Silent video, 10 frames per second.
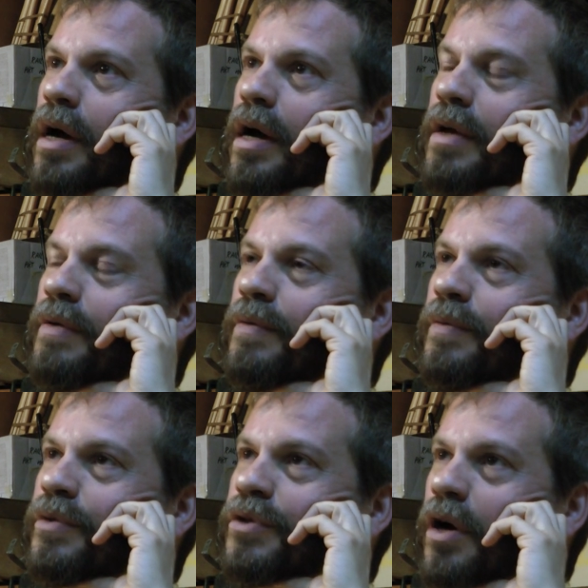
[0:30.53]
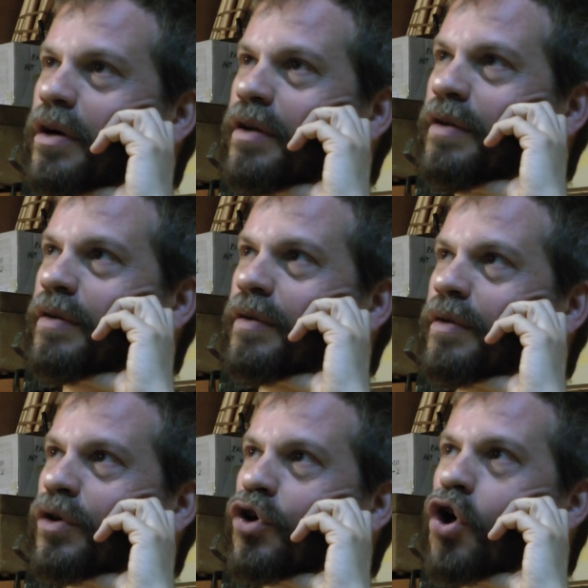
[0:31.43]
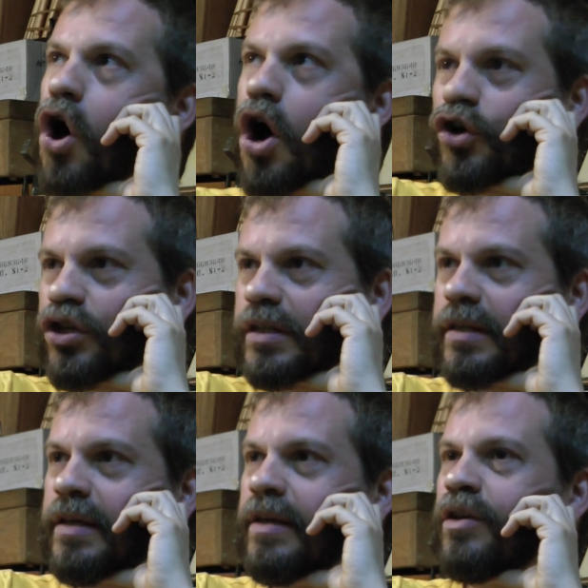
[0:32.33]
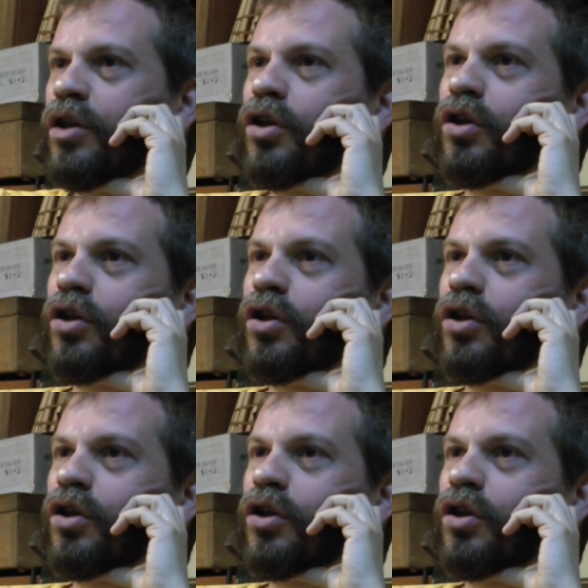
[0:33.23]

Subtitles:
I started consciously